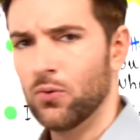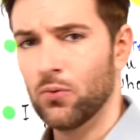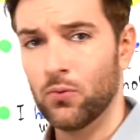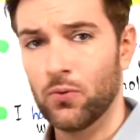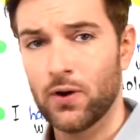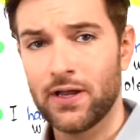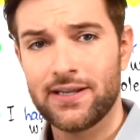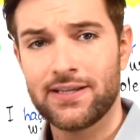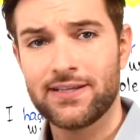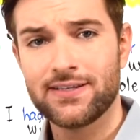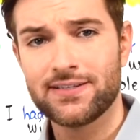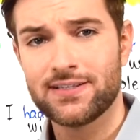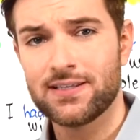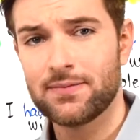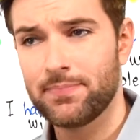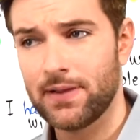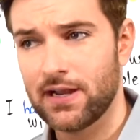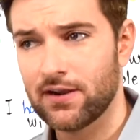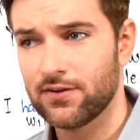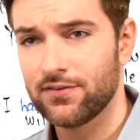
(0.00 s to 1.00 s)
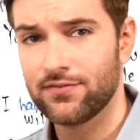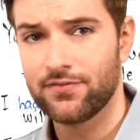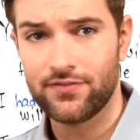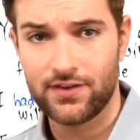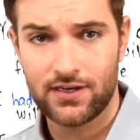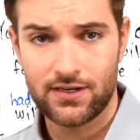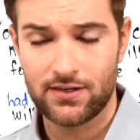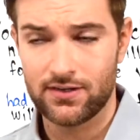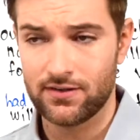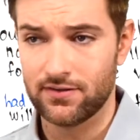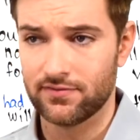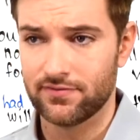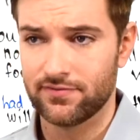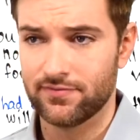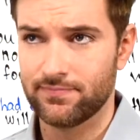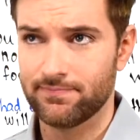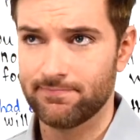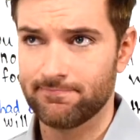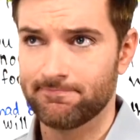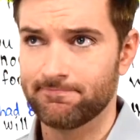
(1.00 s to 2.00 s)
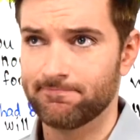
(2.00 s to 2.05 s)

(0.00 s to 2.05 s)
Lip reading: what is the bare infinitive?